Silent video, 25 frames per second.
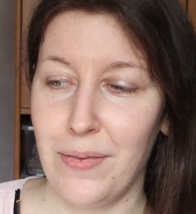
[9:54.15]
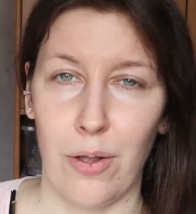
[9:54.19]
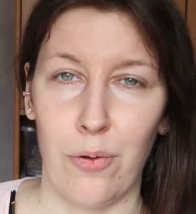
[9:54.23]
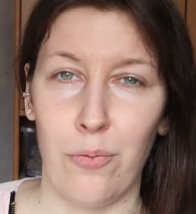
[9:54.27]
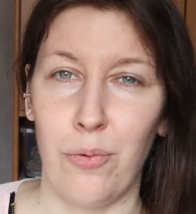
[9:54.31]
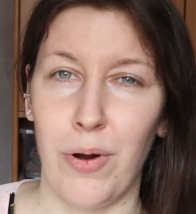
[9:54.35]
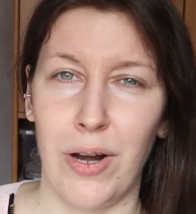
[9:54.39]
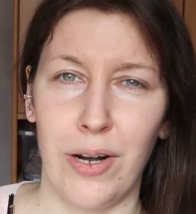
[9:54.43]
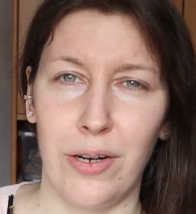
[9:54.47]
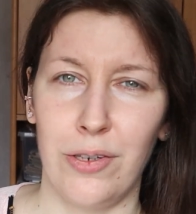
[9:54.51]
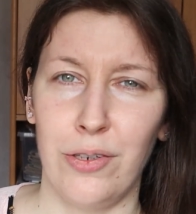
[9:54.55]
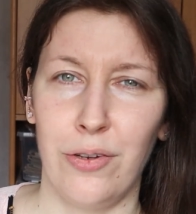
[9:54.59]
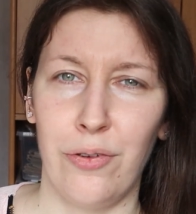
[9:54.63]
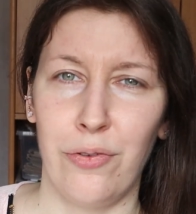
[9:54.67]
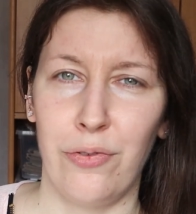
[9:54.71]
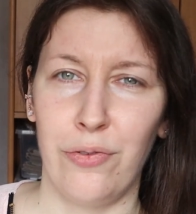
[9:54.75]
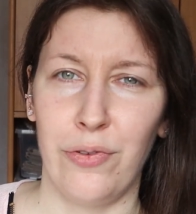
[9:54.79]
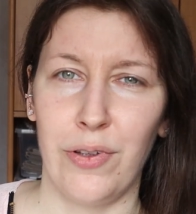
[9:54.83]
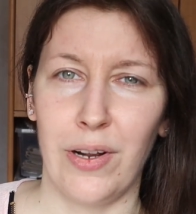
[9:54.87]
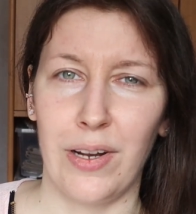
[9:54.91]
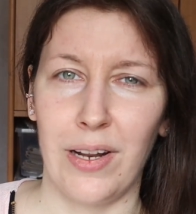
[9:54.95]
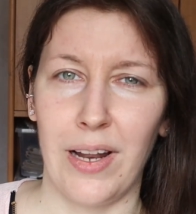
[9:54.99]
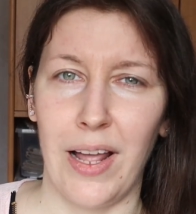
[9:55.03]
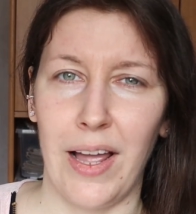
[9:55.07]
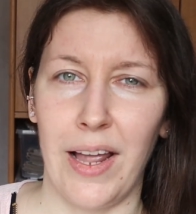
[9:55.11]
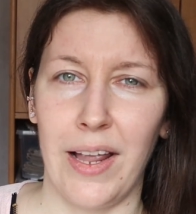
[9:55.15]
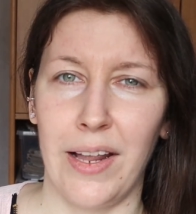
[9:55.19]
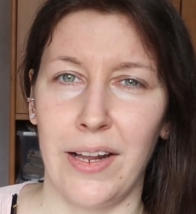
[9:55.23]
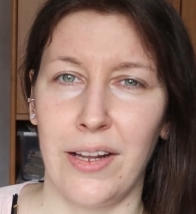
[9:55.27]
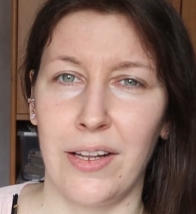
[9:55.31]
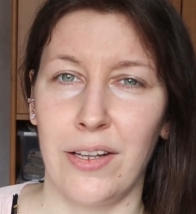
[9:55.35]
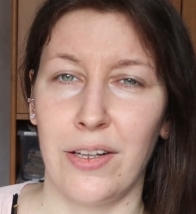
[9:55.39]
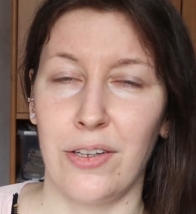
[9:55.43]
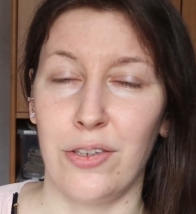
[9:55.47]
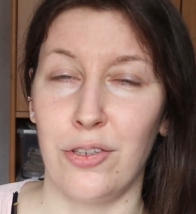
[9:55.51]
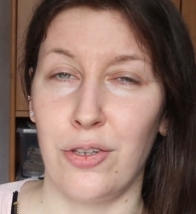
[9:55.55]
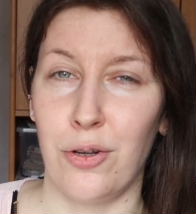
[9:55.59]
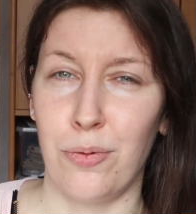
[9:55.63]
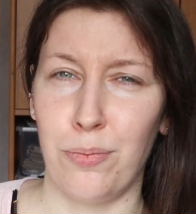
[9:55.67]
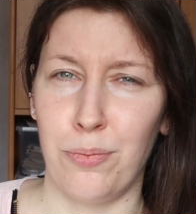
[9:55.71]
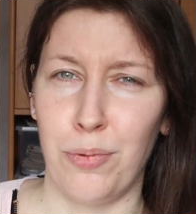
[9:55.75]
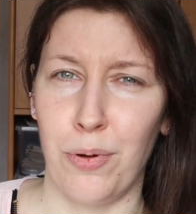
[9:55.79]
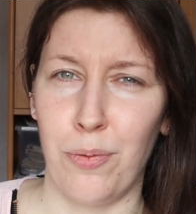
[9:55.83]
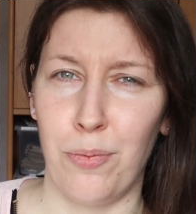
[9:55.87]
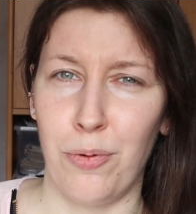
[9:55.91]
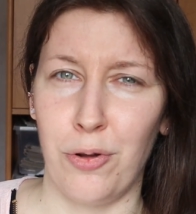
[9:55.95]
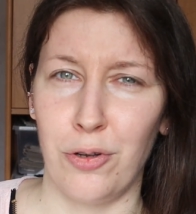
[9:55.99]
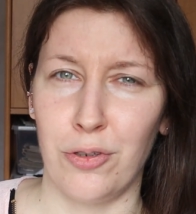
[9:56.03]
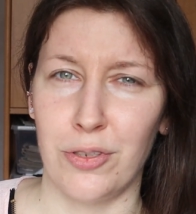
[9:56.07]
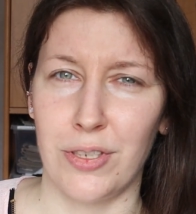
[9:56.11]
where you feel like your
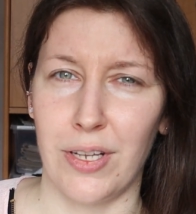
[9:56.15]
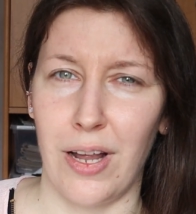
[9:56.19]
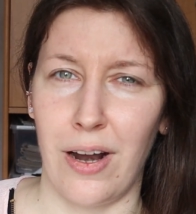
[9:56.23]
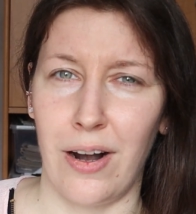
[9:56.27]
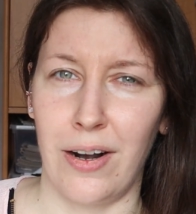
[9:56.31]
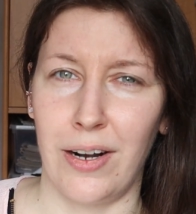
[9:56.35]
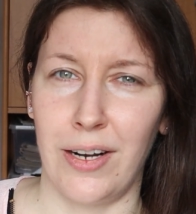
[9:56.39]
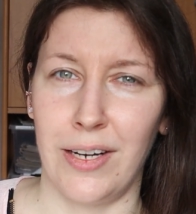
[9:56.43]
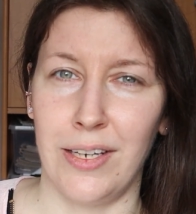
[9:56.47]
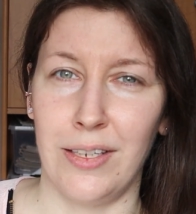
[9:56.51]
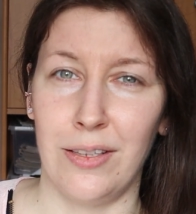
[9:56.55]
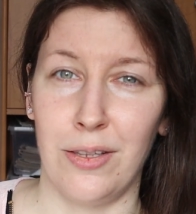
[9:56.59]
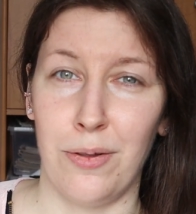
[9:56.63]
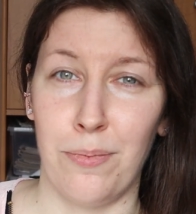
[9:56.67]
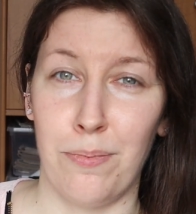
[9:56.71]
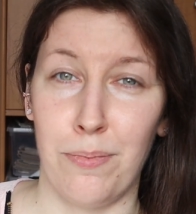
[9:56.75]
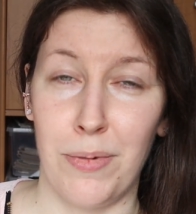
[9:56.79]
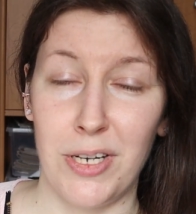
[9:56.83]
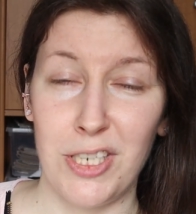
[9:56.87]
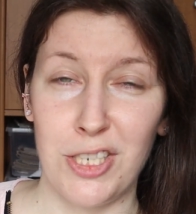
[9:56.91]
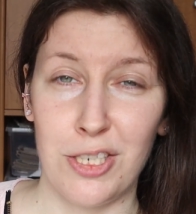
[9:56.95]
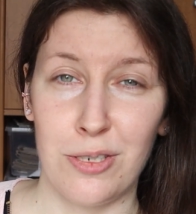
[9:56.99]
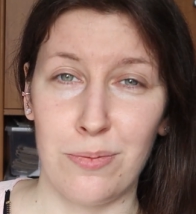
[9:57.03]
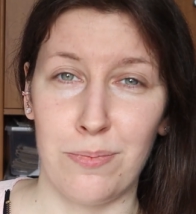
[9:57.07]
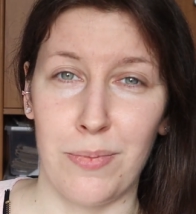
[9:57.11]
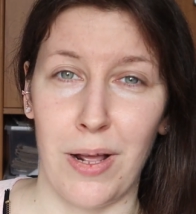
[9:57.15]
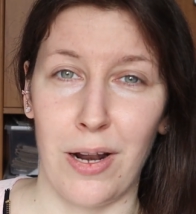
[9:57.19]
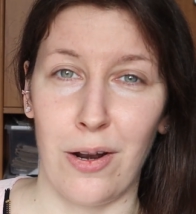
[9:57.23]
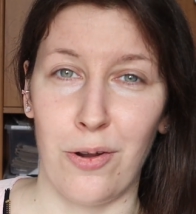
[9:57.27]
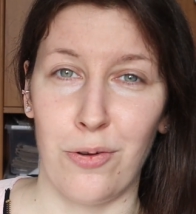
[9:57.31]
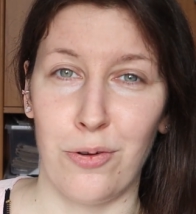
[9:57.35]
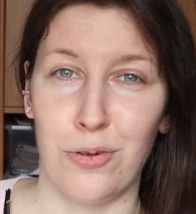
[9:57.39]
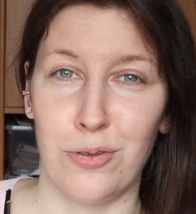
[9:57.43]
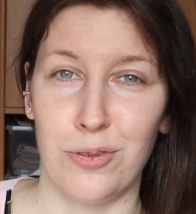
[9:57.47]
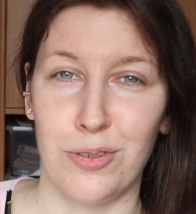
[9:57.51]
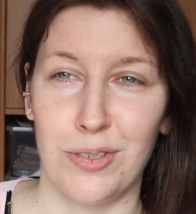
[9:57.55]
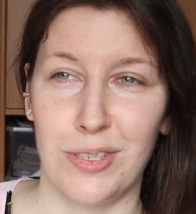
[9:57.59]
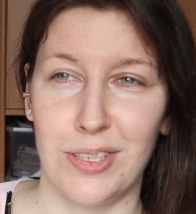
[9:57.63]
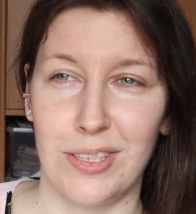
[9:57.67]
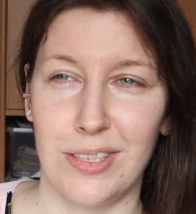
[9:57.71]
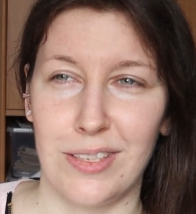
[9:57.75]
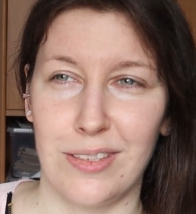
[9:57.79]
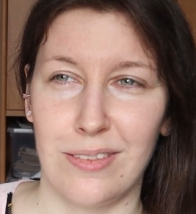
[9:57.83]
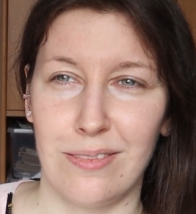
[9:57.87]
bubbles are in the marshmallows.